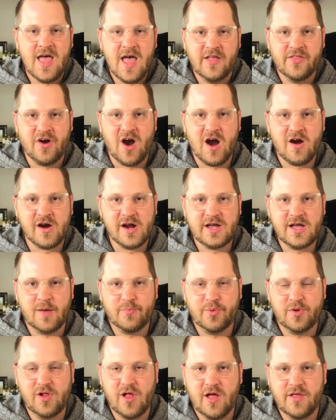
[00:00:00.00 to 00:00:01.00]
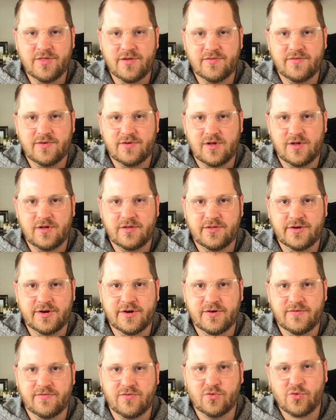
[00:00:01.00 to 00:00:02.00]
There are a couple
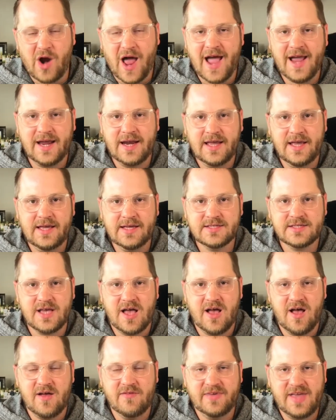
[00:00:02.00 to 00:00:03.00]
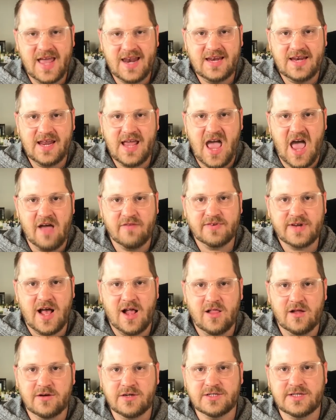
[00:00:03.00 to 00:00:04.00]
other varieties of Kennedy half
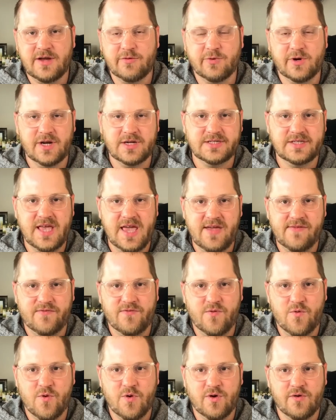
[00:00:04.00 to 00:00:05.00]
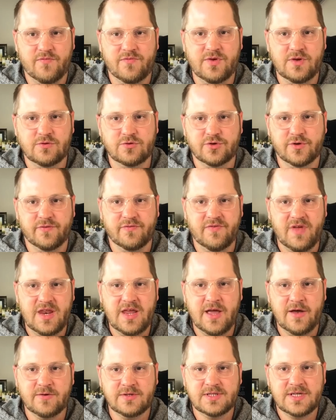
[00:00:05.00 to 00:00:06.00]
dollars that we're going to save for future
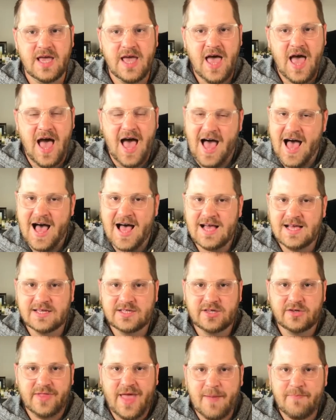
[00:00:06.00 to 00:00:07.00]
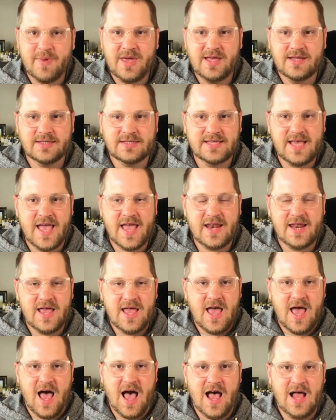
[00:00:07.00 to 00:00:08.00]
videos. So that being said,
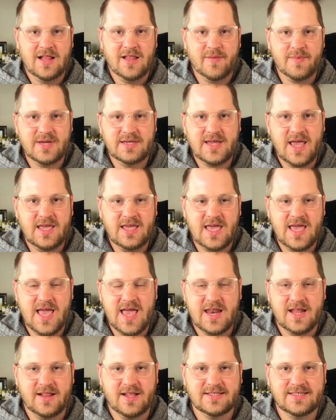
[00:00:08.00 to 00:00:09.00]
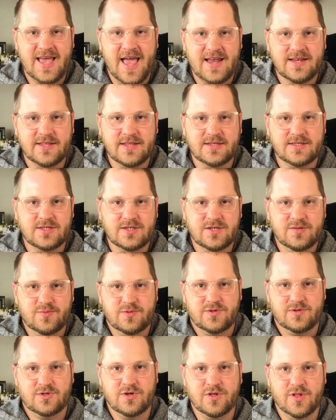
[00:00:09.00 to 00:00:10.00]
let me take you in and let's add this
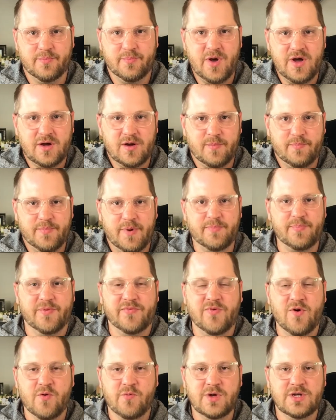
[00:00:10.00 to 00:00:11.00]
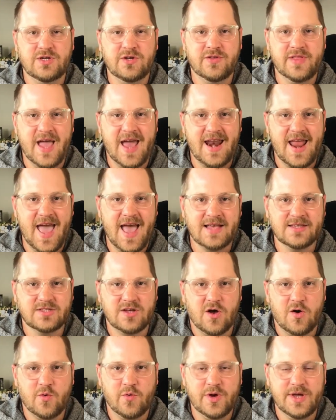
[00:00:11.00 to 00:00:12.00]
to the book. But before we do that, as
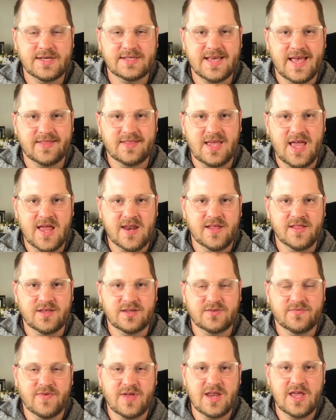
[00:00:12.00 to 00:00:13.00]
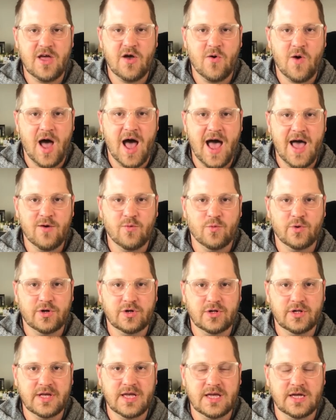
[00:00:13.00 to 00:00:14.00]
always, at the end of this video, I
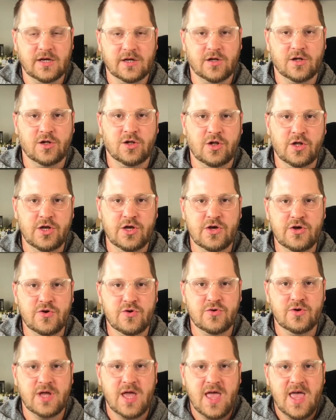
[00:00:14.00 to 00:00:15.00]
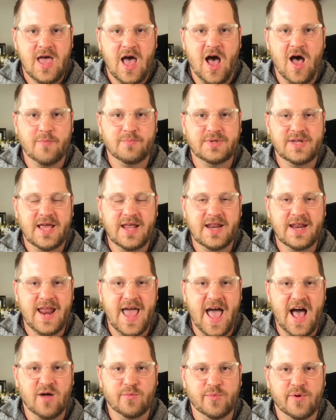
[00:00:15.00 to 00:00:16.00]
will include updated
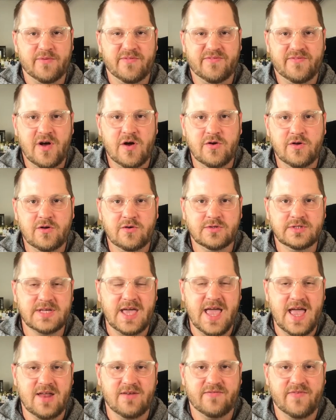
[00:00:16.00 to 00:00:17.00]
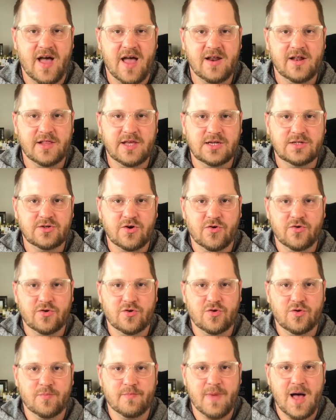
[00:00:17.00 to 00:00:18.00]
album photos and finally
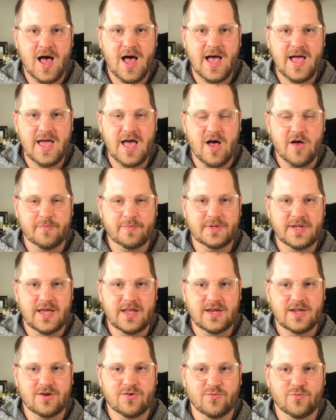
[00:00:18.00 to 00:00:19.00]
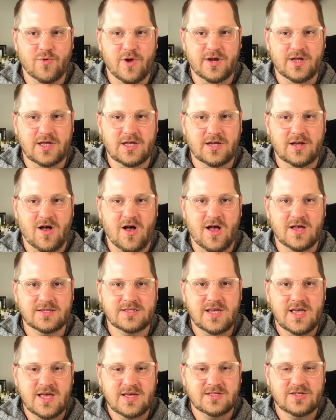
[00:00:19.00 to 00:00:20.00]
total my updated running
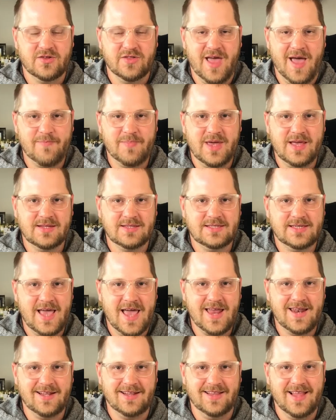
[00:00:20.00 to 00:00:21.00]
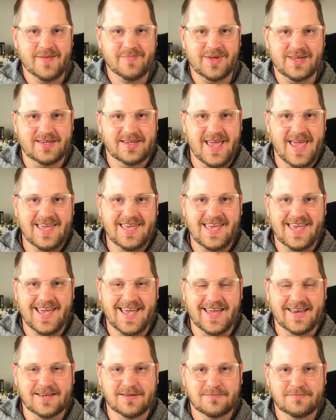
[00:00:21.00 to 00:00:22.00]
costs. So that being said, let me take you
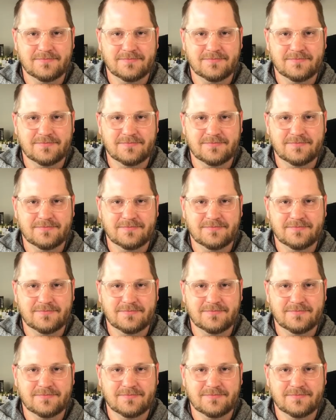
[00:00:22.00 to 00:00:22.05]
in.